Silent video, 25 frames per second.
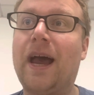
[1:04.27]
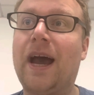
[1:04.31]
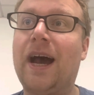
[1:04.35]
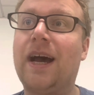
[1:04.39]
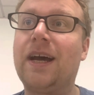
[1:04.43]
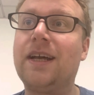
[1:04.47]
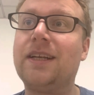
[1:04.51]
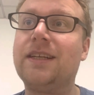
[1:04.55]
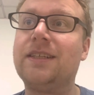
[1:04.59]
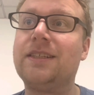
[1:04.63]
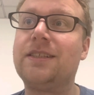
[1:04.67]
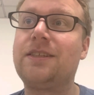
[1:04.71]

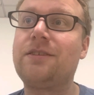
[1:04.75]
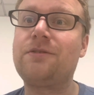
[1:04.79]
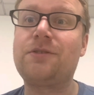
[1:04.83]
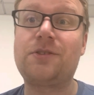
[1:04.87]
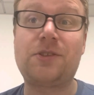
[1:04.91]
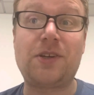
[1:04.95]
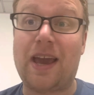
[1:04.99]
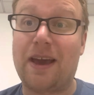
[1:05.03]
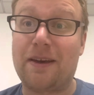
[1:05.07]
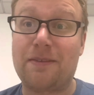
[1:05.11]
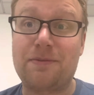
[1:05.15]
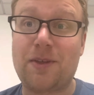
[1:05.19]
and
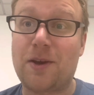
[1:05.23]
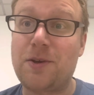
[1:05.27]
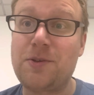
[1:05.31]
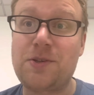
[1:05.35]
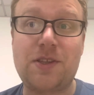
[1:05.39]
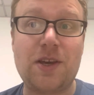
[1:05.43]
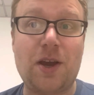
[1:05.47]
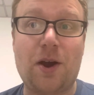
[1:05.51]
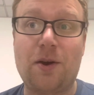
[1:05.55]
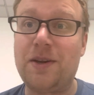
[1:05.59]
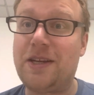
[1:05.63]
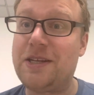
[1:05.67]
yeah, those are
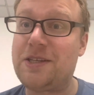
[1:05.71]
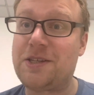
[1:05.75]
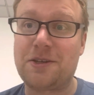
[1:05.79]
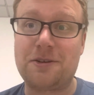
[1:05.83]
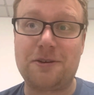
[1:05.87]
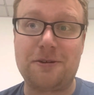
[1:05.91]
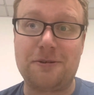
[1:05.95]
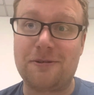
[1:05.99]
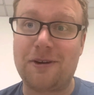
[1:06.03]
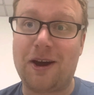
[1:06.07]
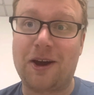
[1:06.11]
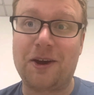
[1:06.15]
the only
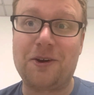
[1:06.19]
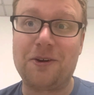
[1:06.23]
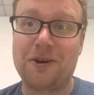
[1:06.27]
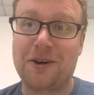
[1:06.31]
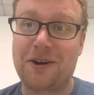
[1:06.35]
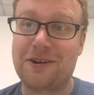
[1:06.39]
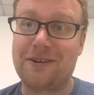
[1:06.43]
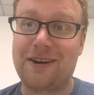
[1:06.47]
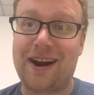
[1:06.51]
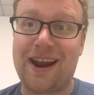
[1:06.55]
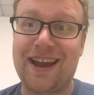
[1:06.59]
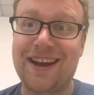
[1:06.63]
two I got
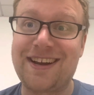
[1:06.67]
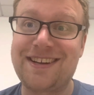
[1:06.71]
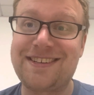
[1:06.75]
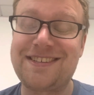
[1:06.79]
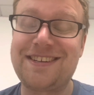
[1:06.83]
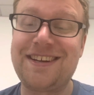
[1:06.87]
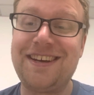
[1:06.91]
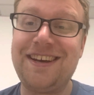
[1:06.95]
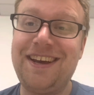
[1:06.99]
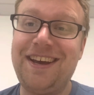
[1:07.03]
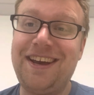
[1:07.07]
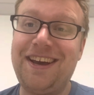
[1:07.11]
correct.
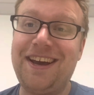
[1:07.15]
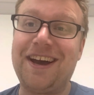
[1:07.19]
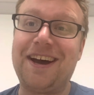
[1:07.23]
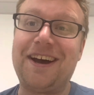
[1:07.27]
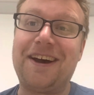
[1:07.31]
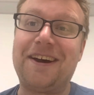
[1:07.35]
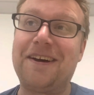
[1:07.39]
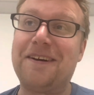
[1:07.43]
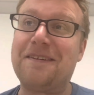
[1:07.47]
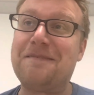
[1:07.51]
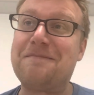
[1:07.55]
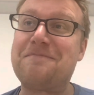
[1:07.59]

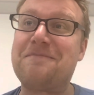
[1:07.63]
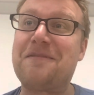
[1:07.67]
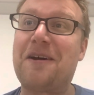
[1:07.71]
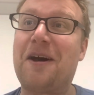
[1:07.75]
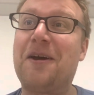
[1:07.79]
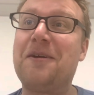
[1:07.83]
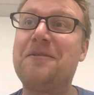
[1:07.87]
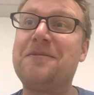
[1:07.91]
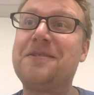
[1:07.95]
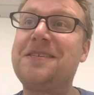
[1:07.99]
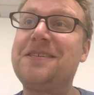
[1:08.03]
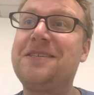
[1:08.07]
Um,
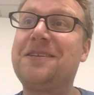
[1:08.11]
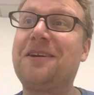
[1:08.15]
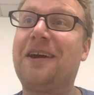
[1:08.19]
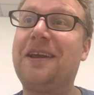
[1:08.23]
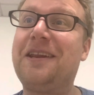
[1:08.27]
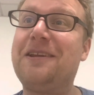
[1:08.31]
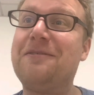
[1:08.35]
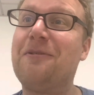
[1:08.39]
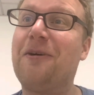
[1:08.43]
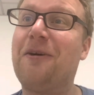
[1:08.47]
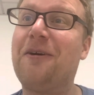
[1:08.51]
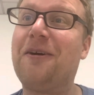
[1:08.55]
I was
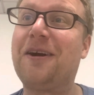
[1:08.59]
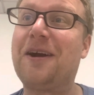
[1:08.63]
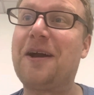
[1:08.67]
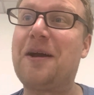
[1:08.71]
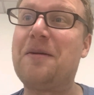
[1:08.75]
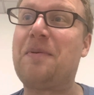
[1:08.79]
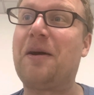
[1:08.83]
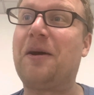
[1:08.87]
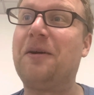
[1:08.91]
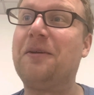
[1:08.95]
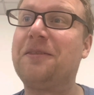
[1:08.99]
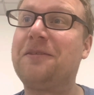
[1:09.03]
entirely wrong
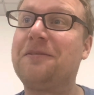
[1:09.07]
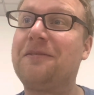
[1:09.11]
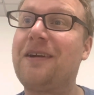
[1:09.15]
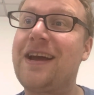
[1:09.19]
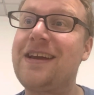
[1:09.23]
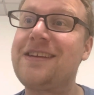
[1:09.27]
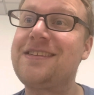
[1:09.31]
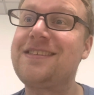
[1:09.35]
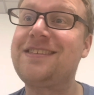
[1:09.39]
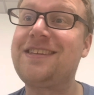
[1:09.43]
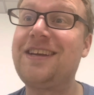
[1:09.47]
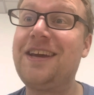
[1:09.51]
about the
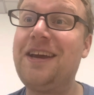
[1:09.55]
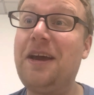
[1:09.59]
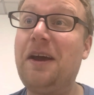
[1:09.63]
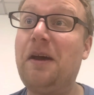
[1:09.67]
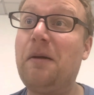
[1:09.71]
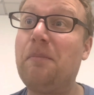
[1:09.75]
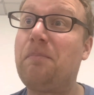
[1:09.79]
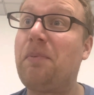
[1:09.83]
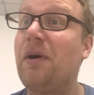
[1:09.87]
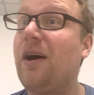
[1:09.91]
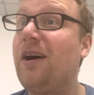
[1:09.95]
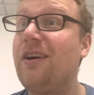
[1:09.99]
rest,
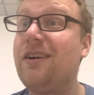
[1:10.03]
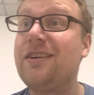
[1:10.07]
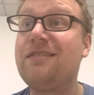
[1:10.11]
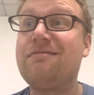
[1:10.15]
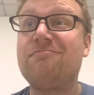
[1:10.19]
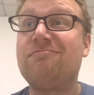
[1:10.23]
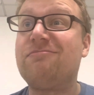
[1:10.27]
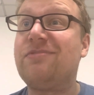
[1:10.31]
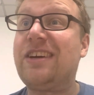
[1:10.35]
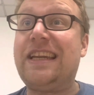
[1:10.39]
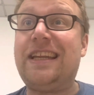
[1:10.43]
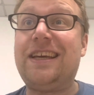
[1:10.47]
but
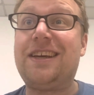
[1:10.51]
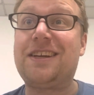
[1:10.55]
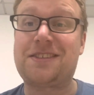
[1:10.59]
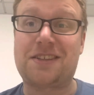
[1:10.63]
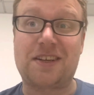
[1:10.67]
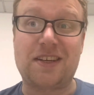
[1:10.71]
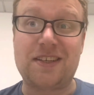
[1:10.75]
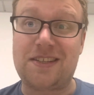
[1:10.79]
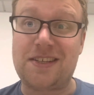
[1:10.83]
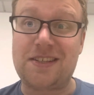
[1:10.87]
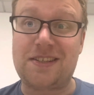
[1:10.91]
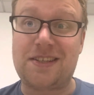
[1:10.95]
really
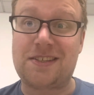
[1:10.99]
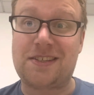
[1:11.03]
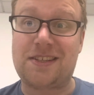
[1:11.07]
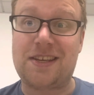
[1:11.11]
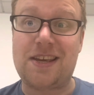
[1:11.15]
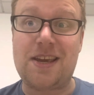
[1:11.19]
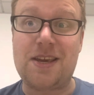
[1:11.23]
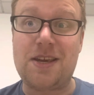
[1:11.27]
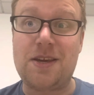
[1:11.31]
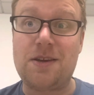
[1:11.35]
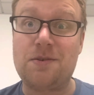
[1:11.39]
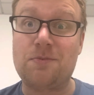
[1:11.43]
excited to
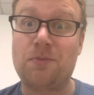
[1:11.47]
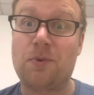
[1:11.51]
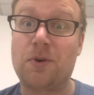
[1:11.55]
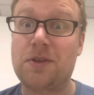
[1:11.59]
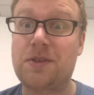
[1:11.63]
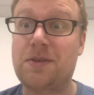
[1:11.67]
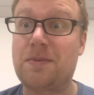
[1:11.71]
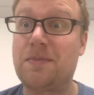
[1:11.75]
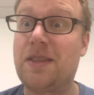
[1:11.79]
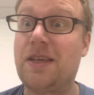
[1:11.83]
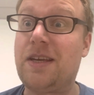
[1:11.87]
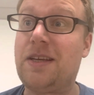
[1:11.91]
see what
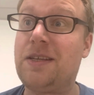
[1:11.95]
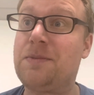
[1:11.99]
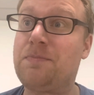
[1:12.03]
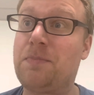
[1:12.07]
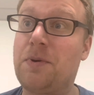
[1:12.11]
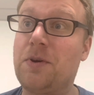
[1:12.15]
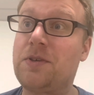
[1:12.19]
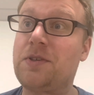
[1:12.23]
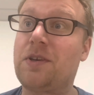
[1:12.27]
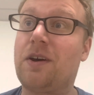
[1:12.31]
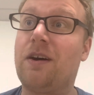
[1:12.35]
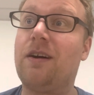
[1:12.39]
some of these
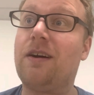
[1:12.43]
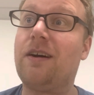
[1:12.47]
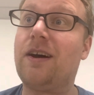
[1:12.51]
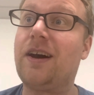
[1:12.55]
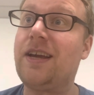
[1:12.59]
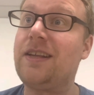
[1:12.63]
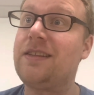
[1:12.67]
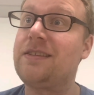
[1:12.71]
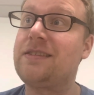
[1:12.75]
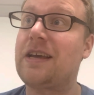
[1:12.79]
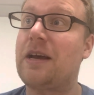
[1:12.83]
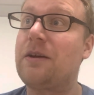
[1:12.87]
books are.
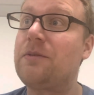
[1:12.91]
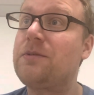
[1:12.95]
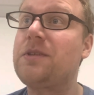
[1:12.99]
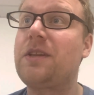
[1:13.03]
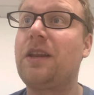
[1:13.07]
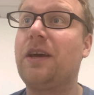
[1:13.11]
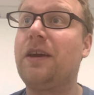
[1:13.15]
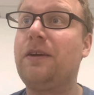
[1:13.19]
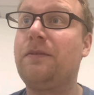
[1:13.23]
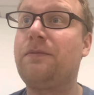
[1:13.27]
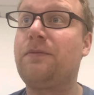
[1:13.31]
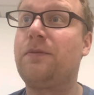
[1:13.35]
It sounds
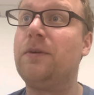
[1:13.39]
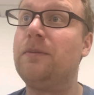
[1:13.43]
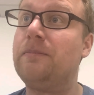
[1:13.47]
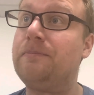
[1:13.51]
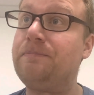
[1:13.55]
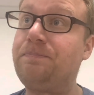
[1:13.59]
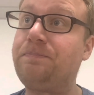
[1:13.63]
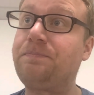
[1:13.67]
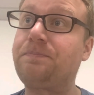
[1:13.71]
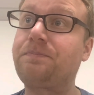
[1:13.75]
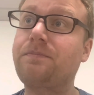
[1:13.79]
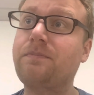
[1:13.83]
like
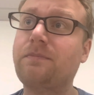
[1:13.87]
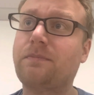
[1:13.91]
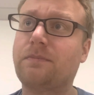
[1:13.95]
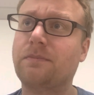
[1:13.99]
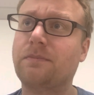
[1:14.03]
from